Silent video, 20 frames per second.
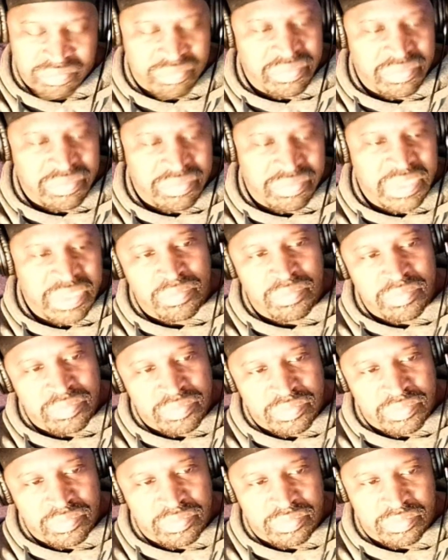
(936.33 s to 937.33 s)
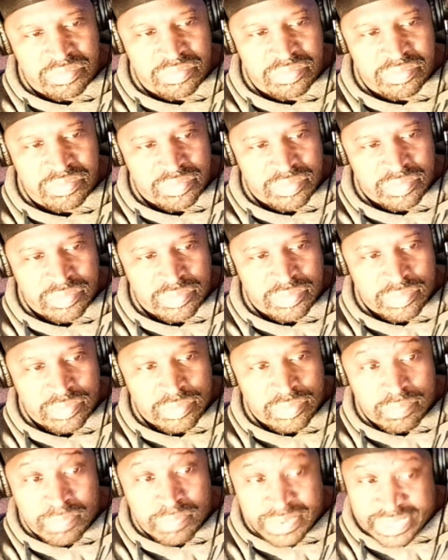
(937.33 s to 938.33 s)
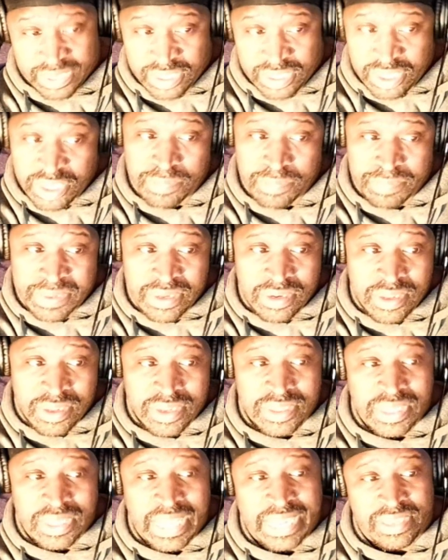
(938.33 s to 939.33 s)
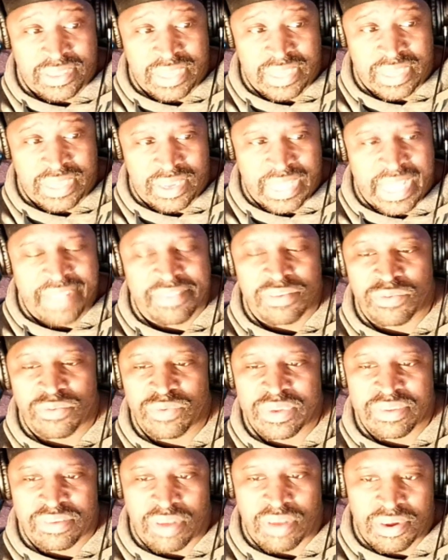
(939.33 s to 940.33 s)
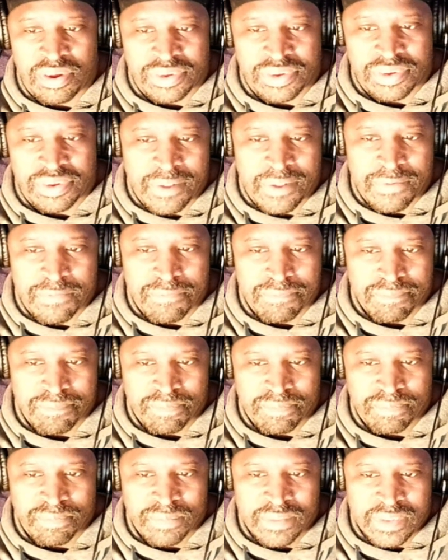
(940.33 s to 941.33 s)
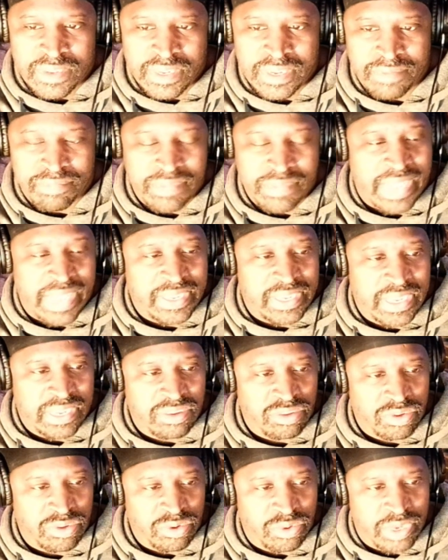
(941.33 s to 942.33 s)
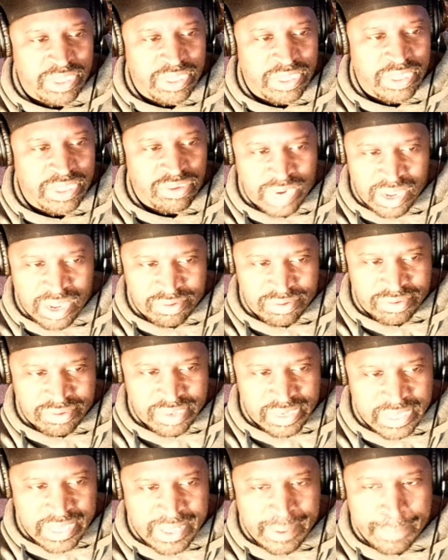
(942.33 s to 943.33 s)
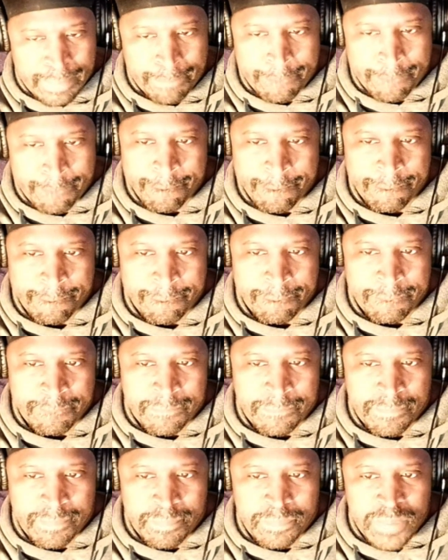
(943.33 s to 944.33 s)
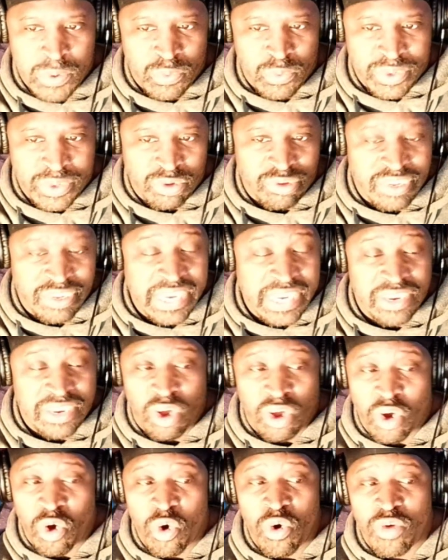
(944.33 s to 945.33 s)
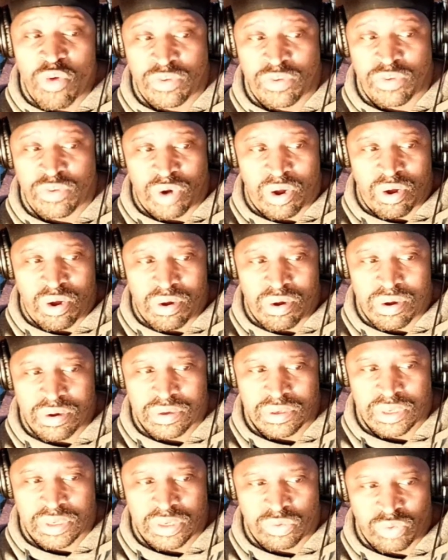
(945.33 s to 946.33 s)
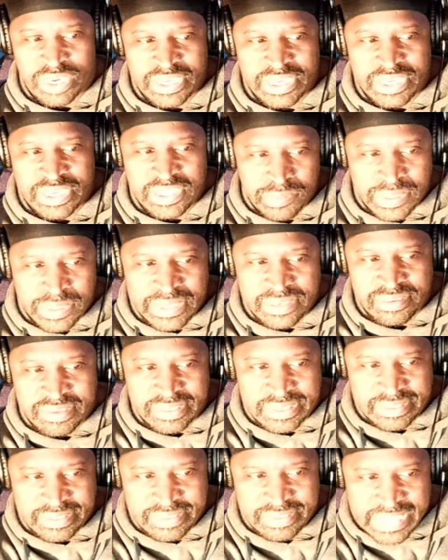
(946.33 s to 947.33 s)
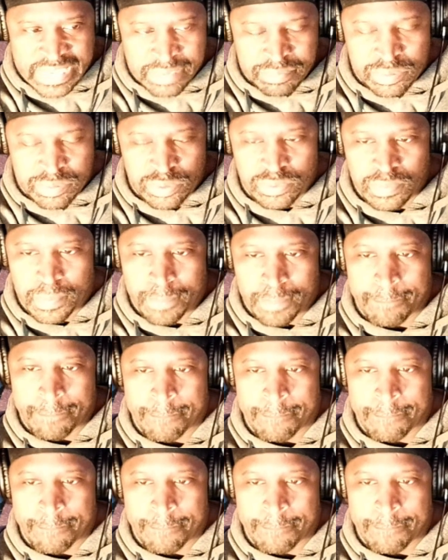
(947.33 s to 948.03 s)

No. But it could be looked like that as a result of him not getting through his rounds a lot. But when you see the overall of what he brings to the table,